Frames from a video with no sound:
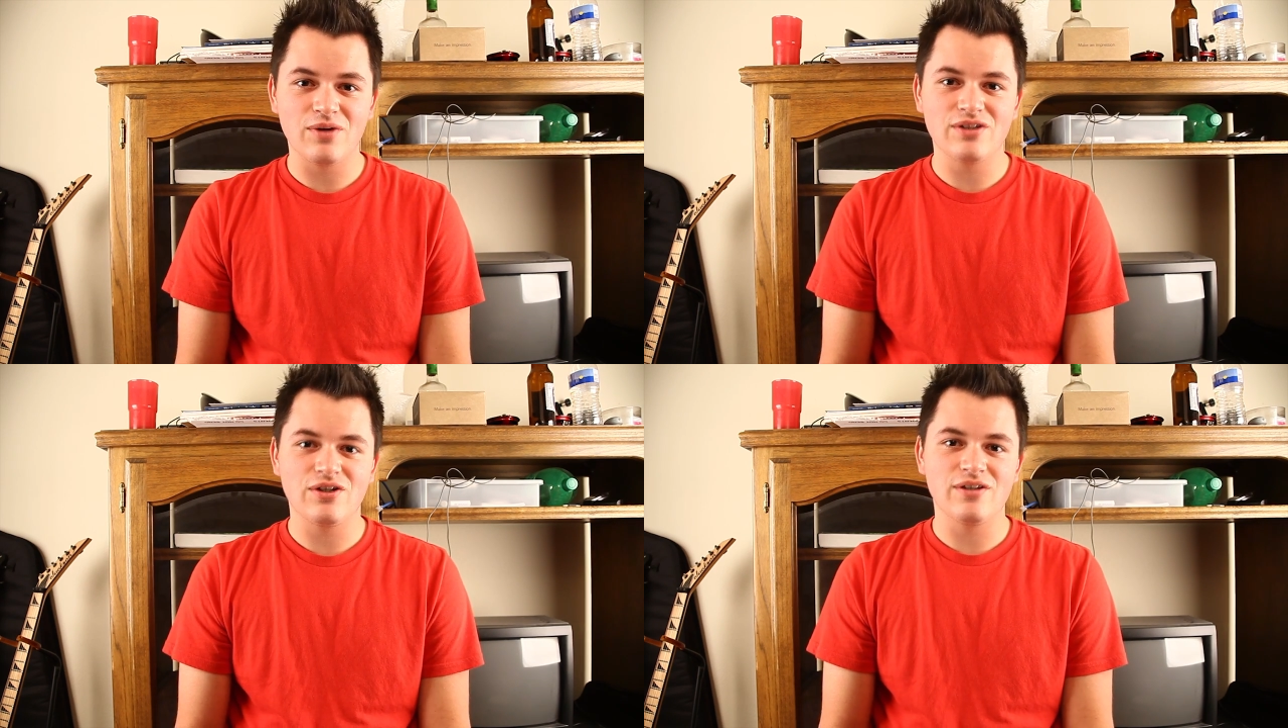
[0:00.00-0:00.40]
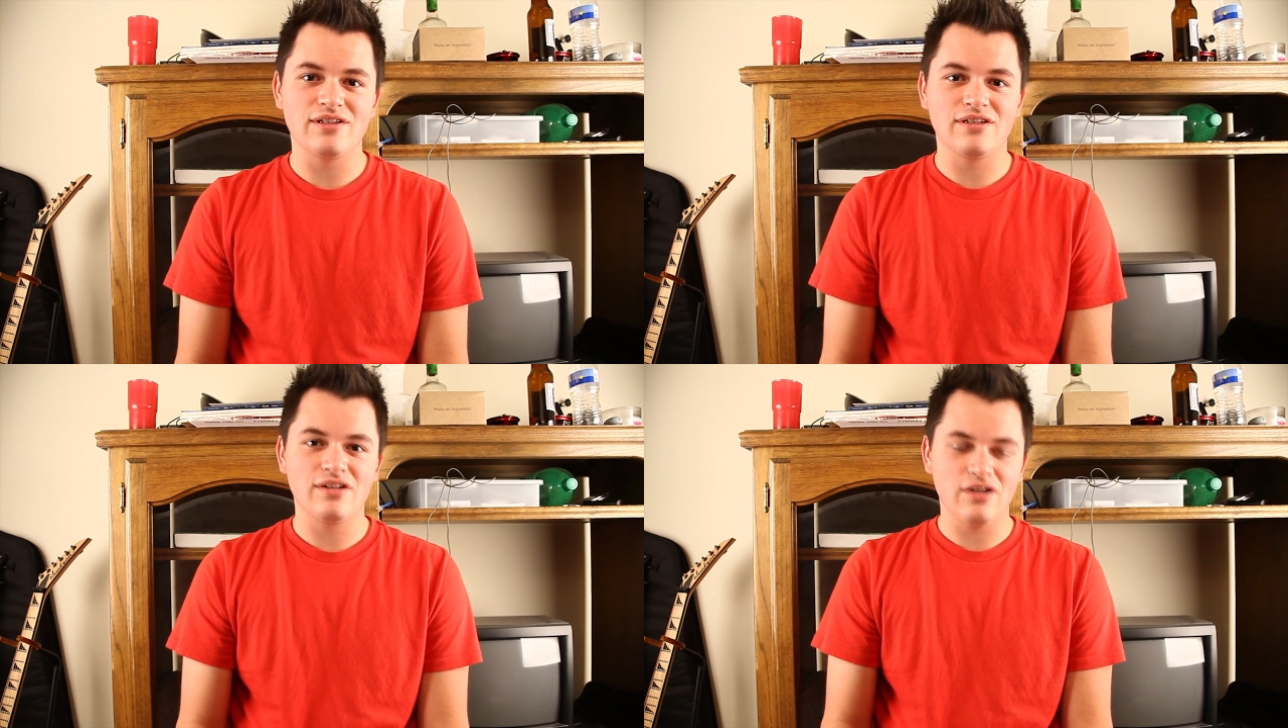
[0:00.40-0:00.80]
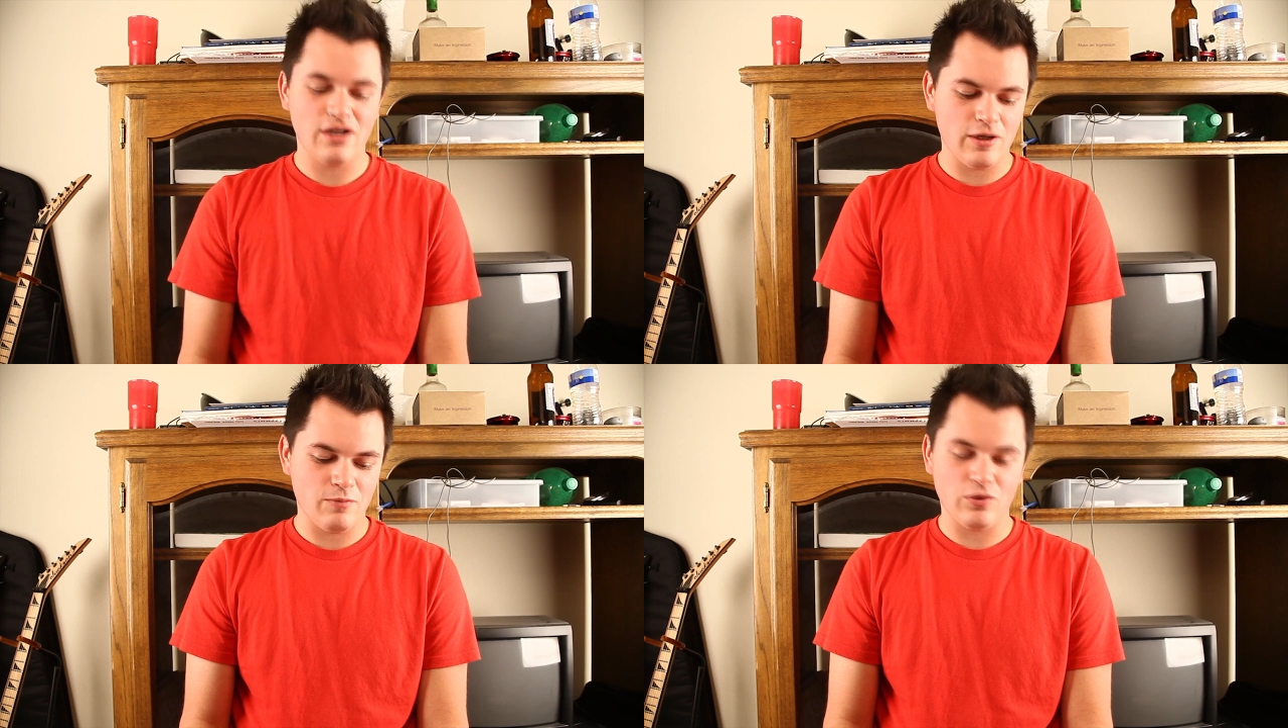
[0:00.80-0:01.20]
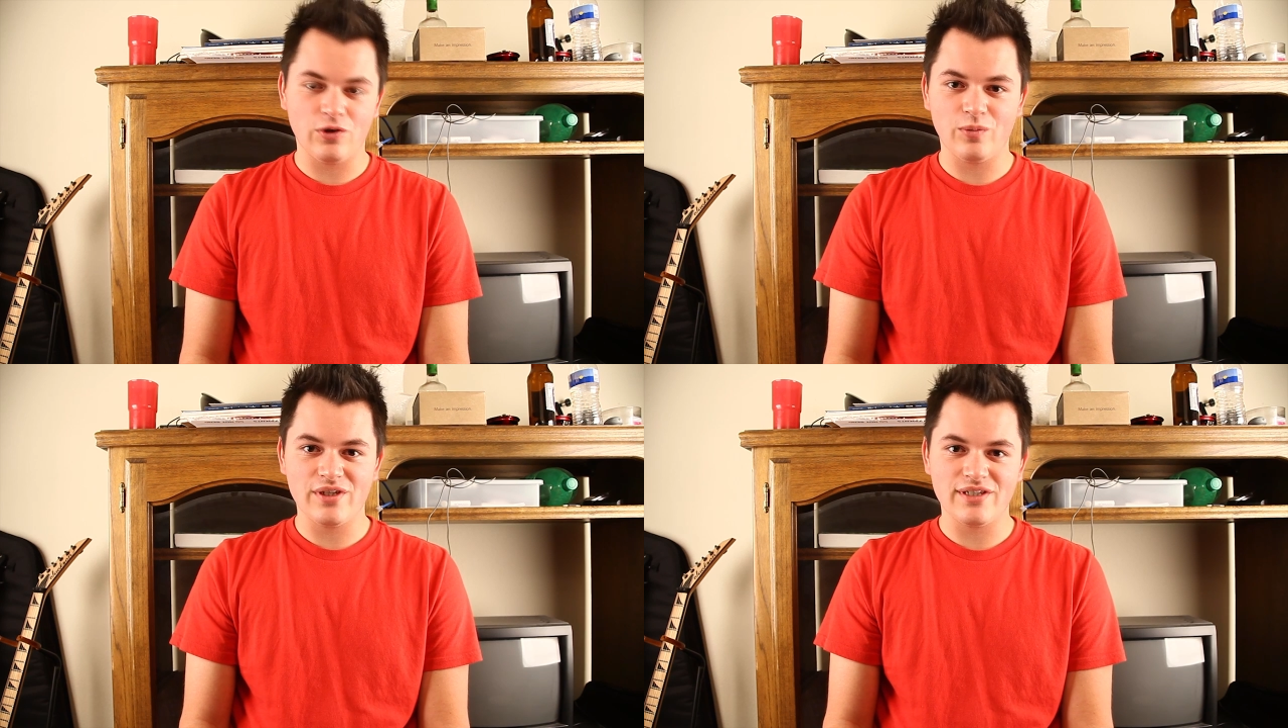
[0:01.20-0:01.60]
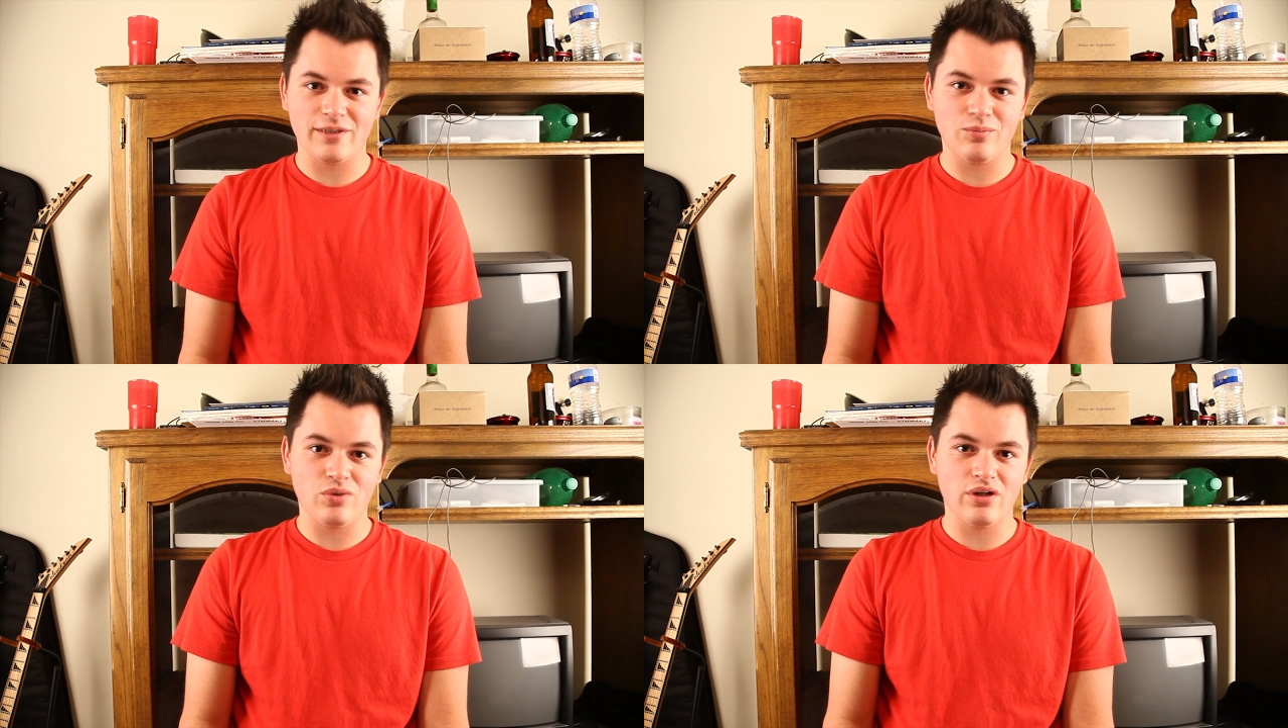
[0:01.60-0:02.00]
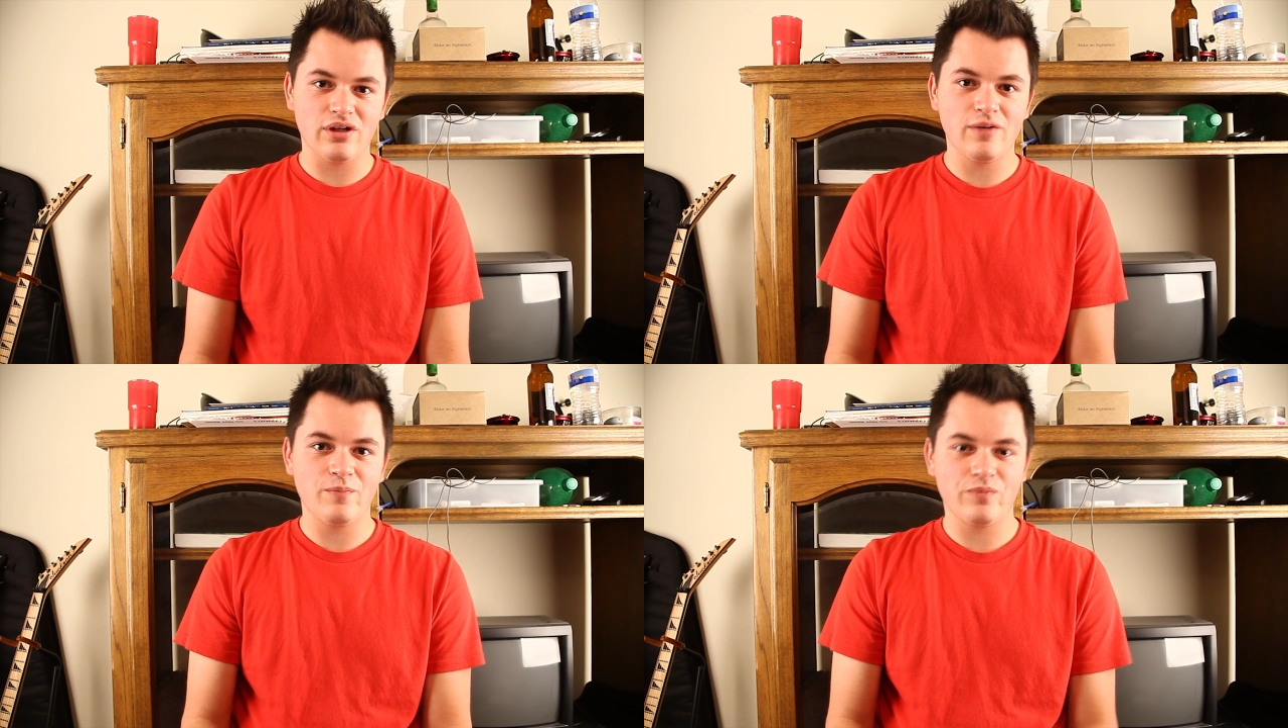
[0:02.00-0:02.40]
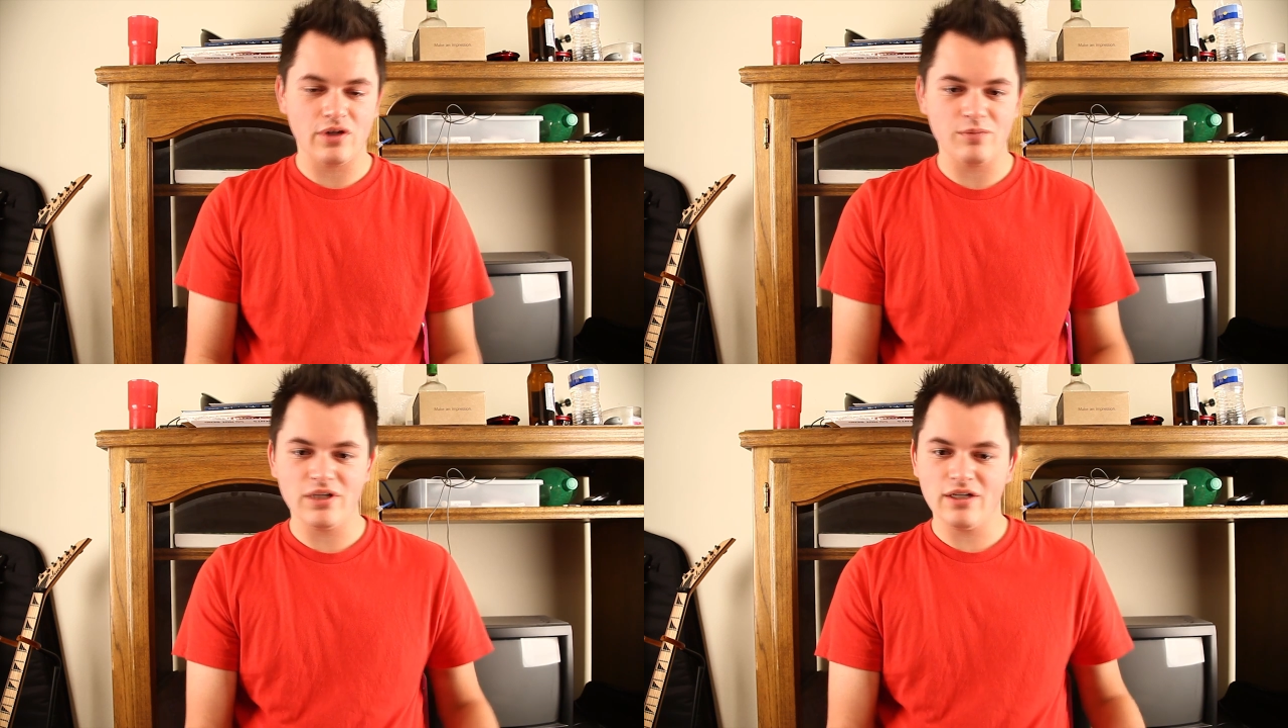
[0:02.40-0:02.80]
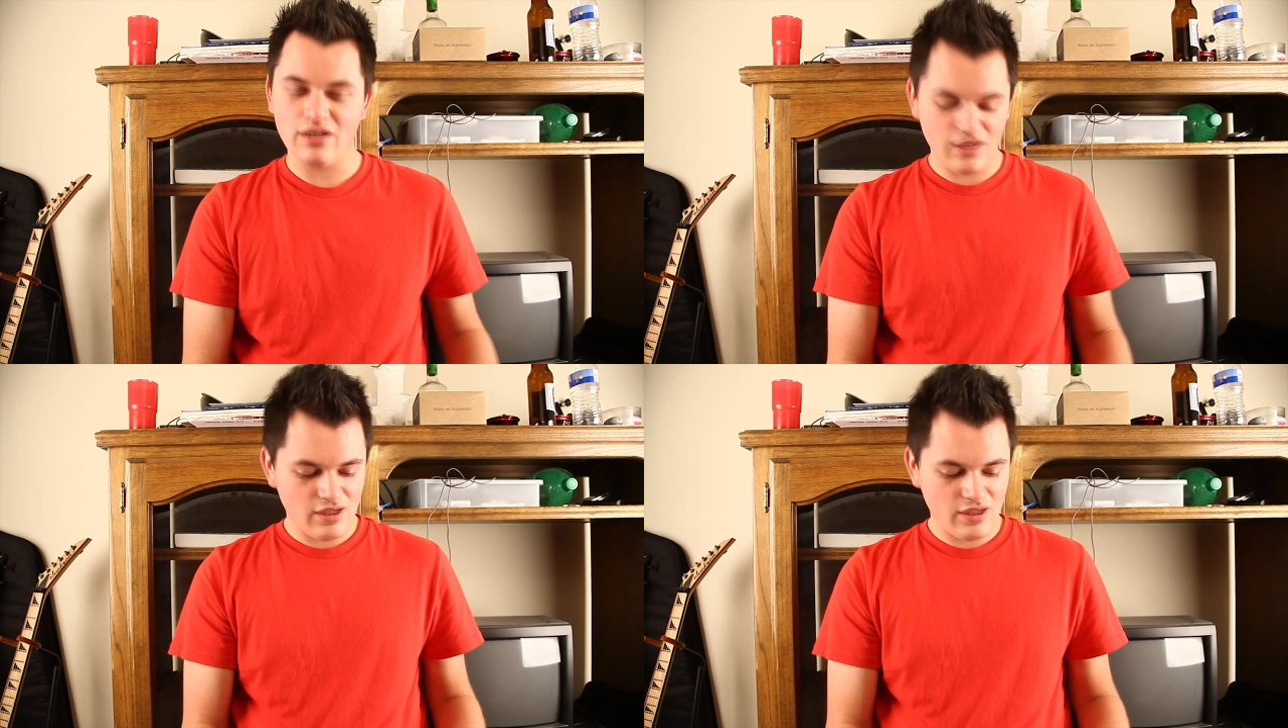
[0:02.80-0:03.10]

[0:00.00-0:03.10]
Ross Johnson. Welcome to my second blog update.